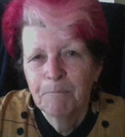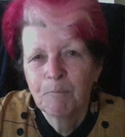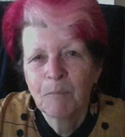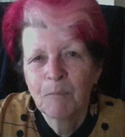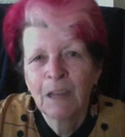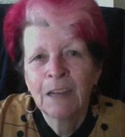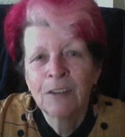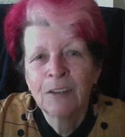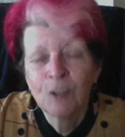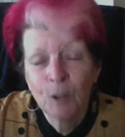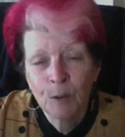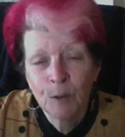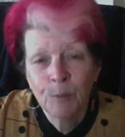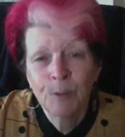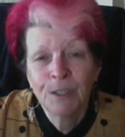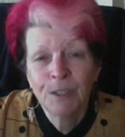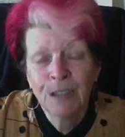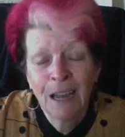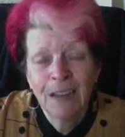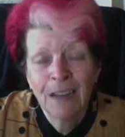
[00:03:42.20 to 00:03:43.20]

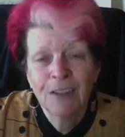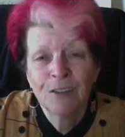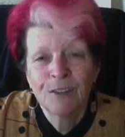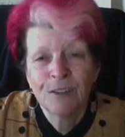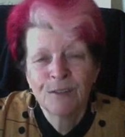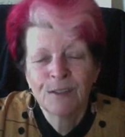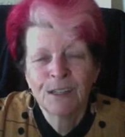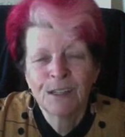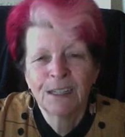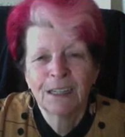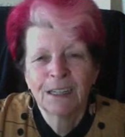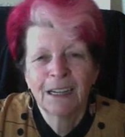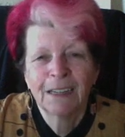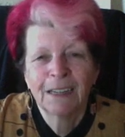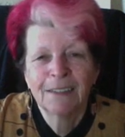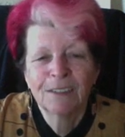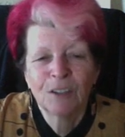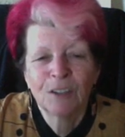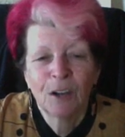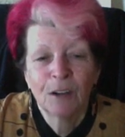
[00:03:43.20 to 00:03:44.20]
interpretation of the
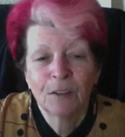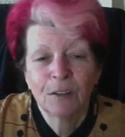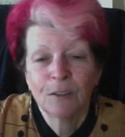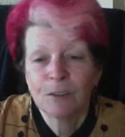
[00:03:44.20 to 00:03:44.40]
class title.